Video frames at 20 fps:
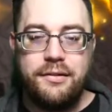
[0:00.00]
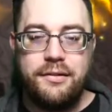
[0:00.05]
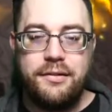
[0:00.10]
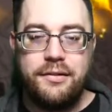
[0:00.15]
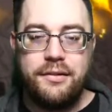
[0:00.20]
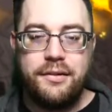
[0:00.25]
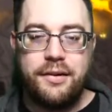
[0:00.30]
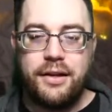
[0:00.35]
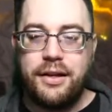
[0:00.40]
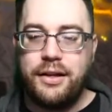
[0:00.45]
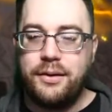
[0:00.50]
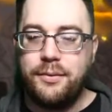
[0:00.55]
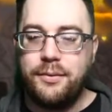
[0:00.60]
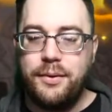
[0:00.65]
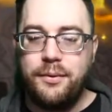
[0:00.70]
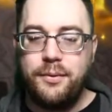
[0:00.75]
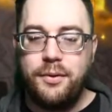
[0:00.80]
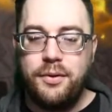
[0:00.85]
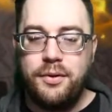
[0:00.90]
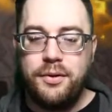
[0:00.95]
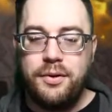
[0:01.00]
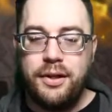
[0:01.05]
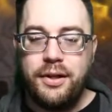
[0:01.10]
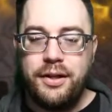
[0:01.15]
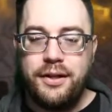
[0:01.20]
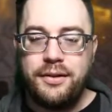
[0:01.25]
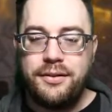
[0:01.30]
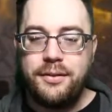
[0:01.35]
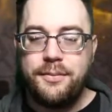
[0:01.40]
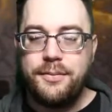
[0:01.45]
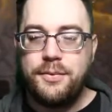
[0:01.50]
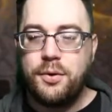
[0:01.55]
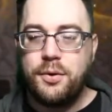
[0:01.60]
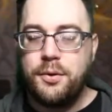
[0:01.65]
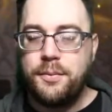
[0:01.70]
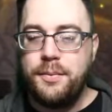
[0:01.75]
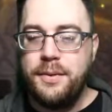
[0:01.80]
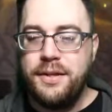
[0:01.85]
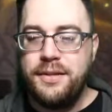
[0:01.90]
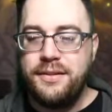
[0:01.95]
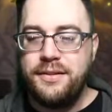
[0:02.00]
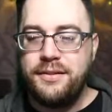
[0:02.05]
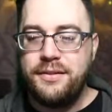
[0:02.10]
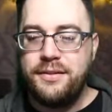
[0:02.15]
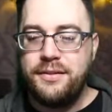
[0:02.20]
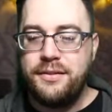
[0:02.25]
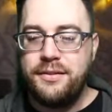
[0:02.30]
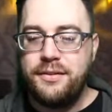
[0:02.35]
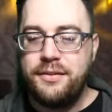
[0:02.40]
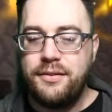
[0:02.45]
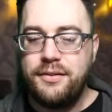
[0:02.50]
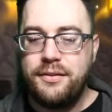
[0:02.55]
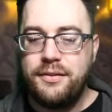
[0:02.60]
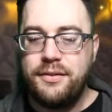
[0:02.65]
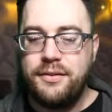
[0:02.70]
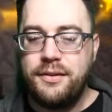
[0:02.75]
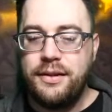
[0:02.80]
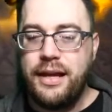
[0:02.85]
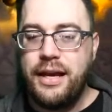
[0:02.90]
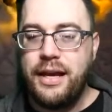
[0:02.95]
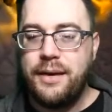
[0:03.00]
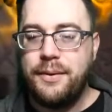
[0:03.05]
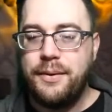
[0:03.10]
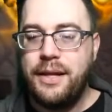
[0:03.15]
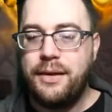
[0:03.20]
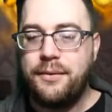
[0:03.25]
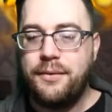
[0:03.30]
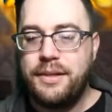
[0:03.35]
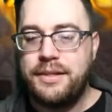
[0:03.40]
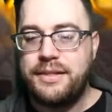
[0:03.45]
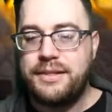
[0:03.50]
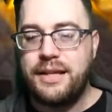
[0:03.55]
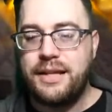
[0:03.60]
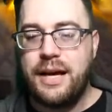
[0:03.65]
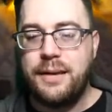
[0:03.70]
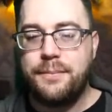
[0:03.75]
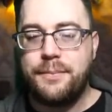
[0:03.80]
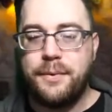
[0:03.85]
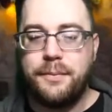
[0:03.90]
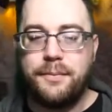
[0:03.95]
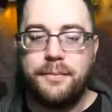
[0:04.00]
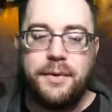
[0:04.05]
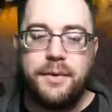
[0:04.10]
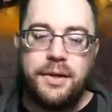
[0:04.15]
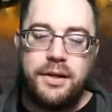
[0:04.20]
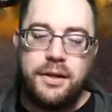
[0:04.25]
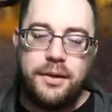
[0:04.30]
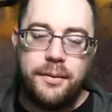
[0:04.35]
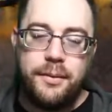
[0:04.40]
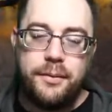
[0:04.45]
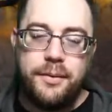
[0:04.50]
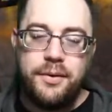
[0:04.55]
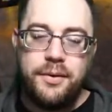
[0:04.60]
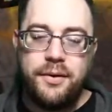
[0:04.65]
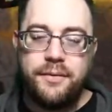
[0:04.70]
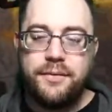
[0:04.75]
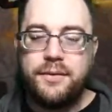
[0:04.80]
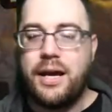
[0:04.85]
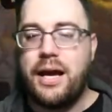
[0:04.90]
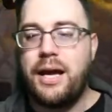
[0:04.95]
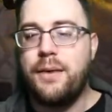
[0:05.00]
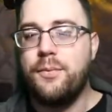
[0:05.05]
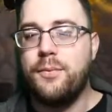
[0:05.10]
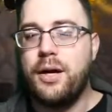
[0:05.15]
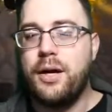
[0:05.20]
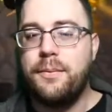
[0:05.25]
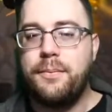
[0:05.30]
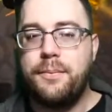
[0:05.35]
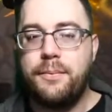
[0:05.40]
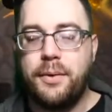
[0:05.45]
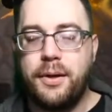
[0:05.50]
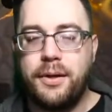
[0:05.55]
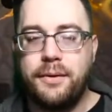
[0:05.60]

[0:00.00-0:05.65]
and we will, I guess, absorb this. Yeah, we can't really stop them. I mean, we do have time wipe, but